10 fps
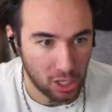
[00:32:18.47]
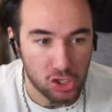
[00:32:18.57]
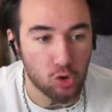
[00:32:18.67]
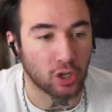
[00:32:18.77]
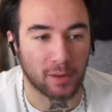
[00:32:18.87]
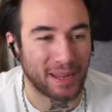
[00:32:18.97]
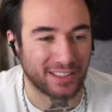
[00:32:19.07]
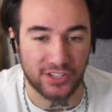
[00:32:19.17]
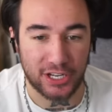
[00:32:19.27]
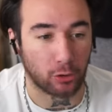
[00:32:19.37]
You could have made this
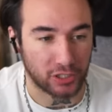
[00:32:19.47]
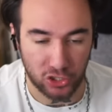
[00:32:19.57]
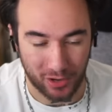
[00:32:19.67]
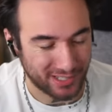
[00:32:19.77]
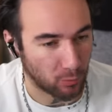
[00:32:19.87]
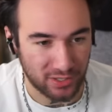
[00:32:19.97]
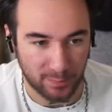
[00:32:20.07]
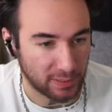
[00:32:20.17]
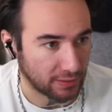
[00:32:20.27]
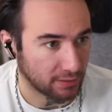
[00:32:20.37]
the only choice. I wasn't
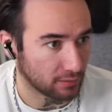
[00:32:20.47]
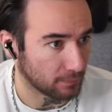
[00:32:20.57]
picking it.